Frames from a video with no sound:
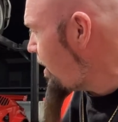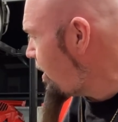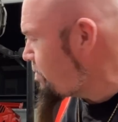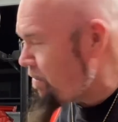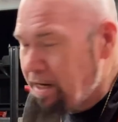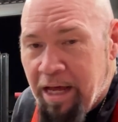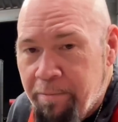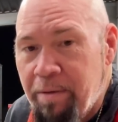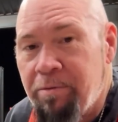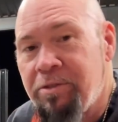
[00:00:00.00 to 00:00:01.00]
It's been a lot of
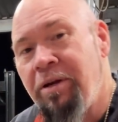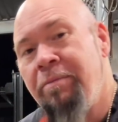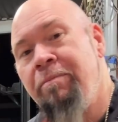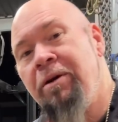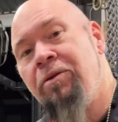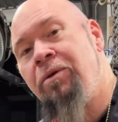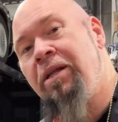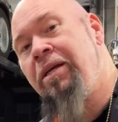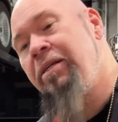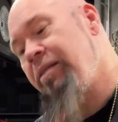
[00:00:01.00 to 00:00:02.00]
people's dream to build one of these.